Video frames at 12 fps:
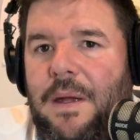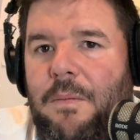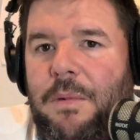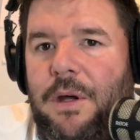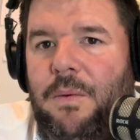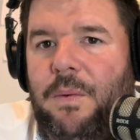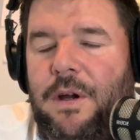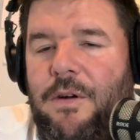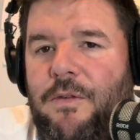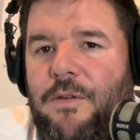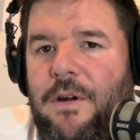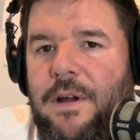but we are
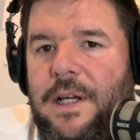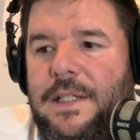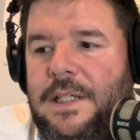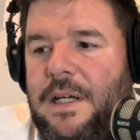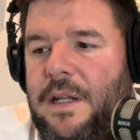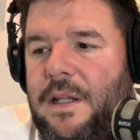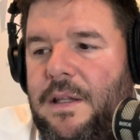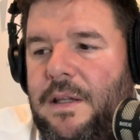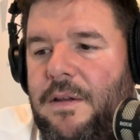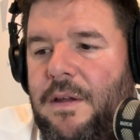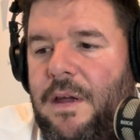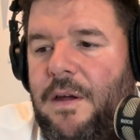very excited
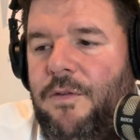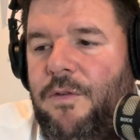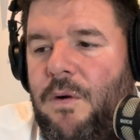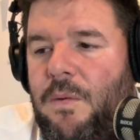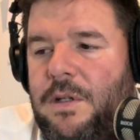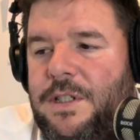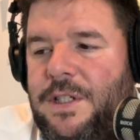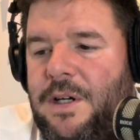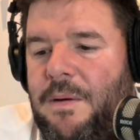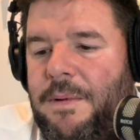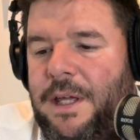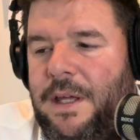for what's
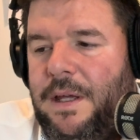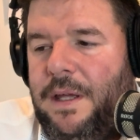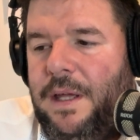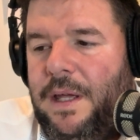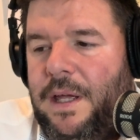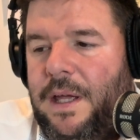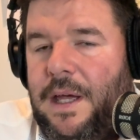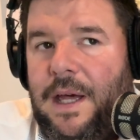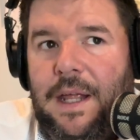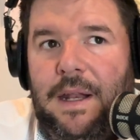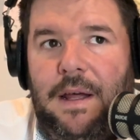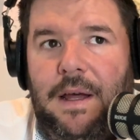coming,
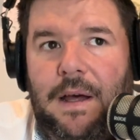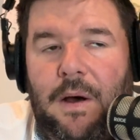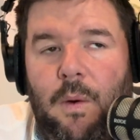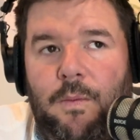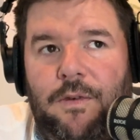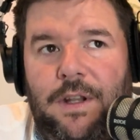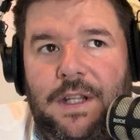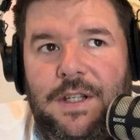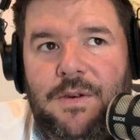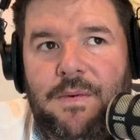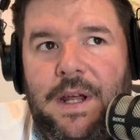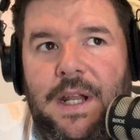and hopefully this
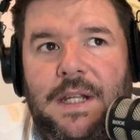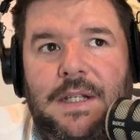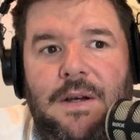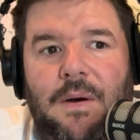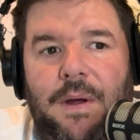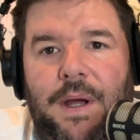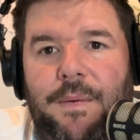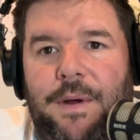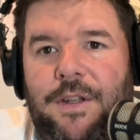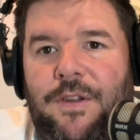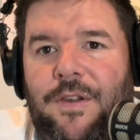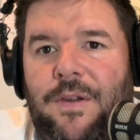rain is going away
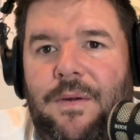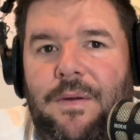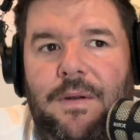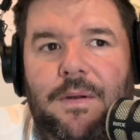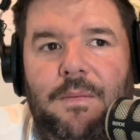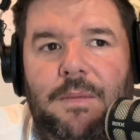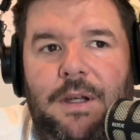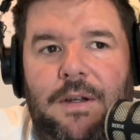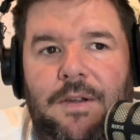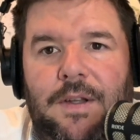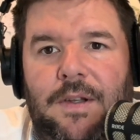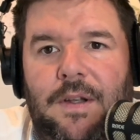soon,
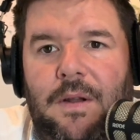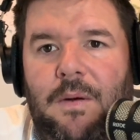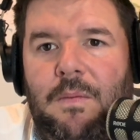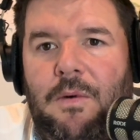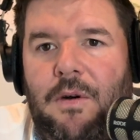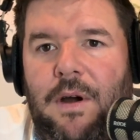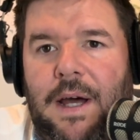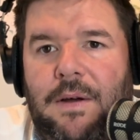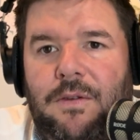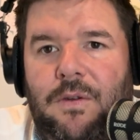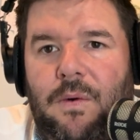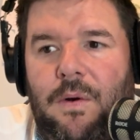because there's a lot more
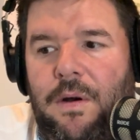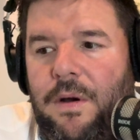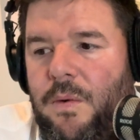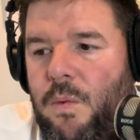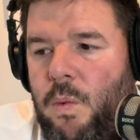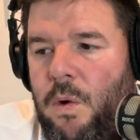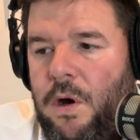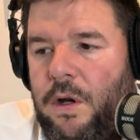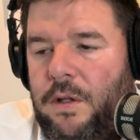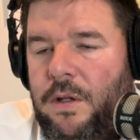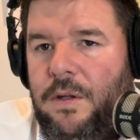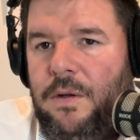outdoor work
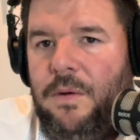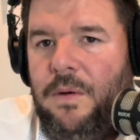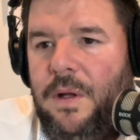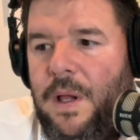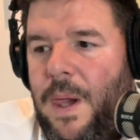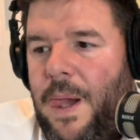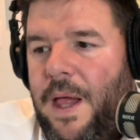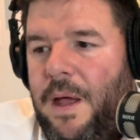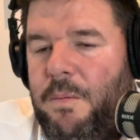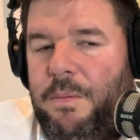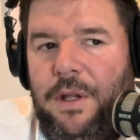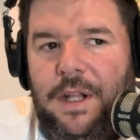to do,
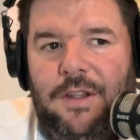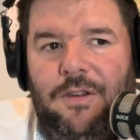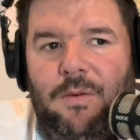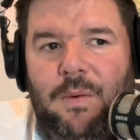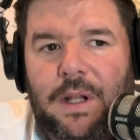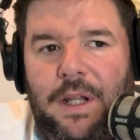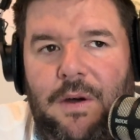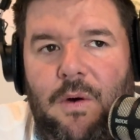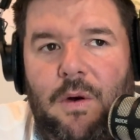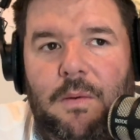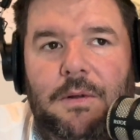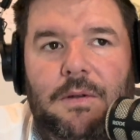but it's really
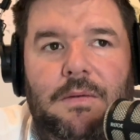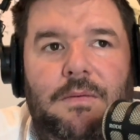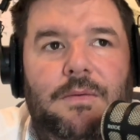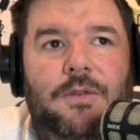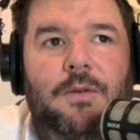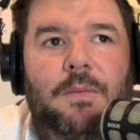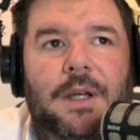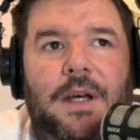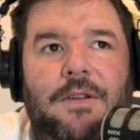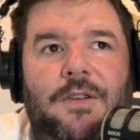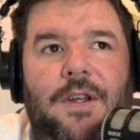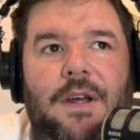horrible to be
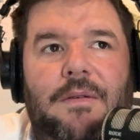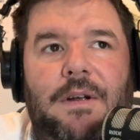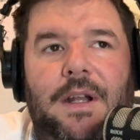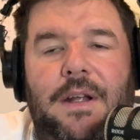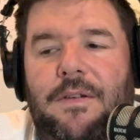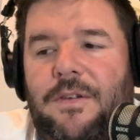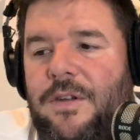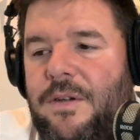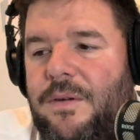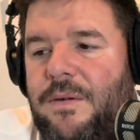outside right now. So